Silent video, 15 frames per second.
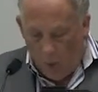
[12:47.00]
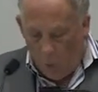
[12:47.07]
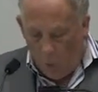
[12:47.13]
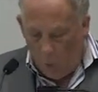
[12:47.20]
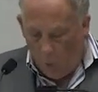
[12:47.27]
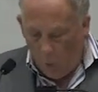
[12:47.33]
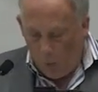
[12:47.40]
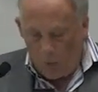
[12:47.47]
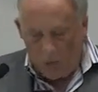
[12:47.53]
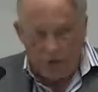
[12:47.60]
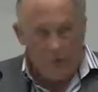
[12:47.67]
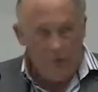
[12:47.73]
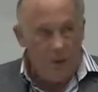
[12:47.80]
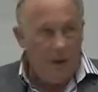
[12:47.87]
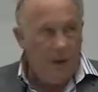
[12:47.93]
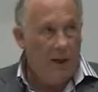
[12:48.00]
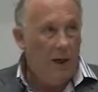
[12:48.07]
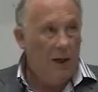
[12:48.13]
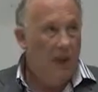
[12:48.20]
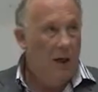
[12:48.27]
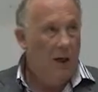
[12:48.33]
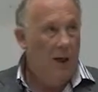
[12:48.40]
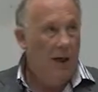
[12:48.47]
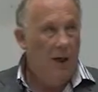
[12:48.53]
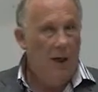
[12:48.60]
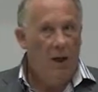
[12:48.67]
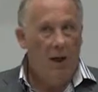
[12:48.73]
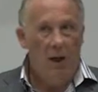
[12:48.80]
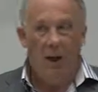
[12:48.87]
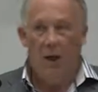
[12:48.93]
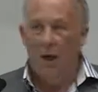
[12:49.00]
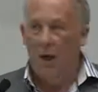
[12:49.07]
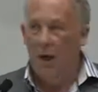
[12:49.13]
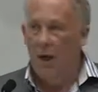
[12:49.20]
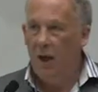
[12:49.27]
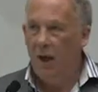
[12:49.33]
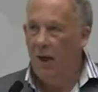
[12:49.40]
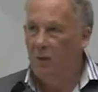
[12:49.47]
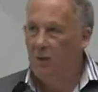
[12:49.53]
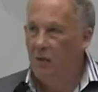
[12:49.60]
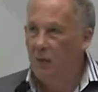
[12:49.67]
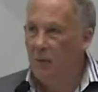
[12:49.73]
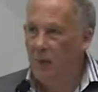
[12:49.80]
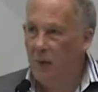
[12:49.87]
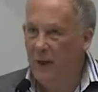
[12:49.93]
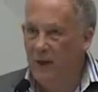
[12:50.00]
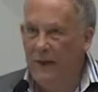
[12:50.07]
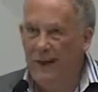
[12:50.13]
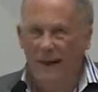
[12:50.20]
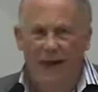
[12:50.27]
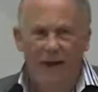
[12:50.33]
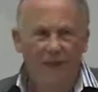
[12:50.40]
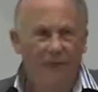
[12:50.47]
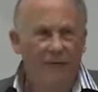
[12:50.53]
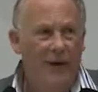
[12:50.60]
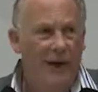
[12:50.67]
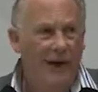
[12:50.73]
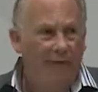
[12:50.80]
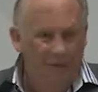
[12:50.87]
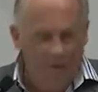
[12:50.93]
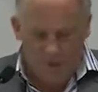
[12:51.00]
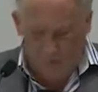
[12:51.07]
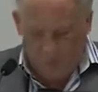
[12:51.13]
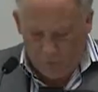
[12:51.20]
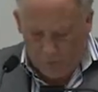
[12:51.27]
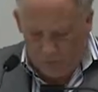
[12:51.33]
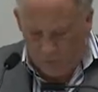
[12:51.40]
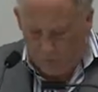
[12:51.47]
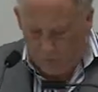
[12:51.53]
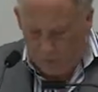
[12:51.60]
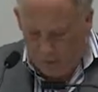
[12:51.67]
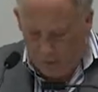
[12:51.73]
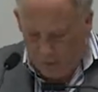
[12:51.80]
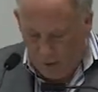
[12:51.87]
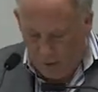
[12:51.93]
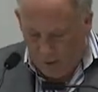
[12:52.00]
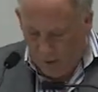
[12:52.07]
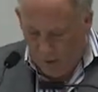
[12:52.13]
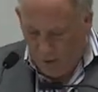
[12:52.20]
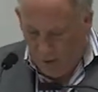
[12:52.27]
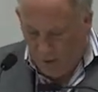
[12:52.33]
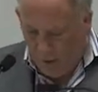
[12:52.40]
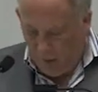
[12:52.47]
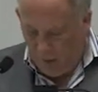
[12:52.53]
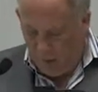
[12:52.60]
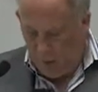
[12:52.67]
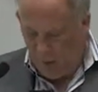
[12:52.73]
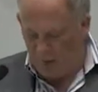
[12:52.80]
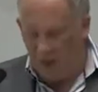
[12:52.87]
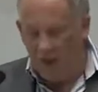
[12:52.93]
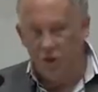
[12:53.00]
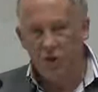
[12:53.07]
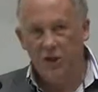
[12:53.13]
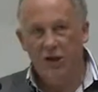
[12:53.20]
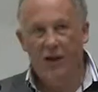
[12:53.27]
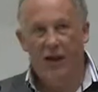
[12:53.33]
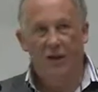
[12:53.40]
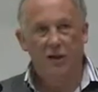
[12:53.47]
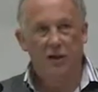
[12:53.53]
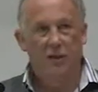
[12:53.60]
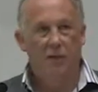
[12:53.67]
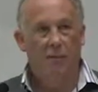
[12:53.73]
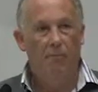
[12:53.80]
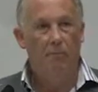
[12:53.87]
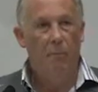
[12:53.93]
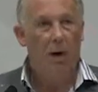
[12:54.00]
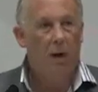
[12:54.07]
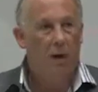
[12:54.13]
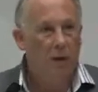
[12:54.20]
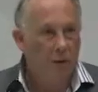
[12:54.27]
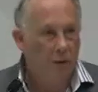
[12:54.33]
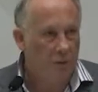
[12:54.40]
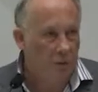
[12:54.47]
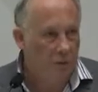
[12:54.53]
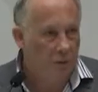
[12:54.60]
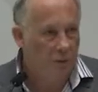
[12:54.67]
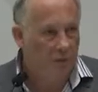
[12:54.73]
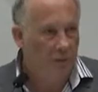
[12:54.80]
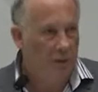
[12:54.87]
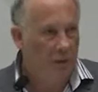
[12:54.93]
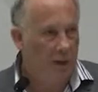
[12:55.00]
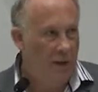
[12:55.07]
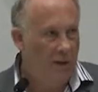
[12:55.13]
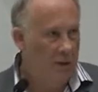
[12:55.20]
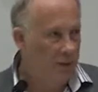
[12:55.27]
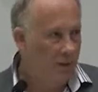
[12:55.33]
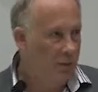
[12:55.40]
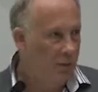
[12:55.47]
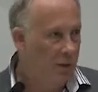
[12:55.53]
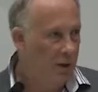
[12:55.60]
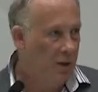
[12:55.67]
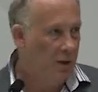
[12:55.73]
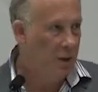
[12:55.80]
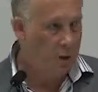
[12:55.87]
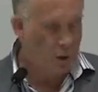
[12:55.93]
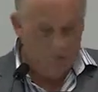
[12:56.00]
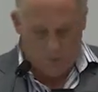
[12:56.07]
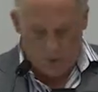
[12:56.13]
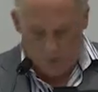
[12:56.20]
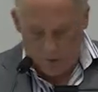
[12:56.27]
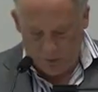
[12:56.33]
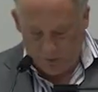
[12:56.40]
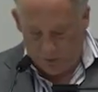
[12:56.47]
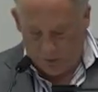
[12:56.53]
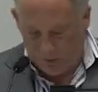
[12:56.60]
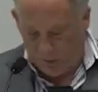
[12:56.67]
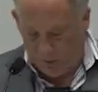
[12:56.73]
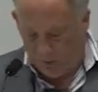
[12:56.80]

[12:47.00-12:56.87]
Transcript: what worries me is the complete lack of evidence that there is actually any demand from industry and commerce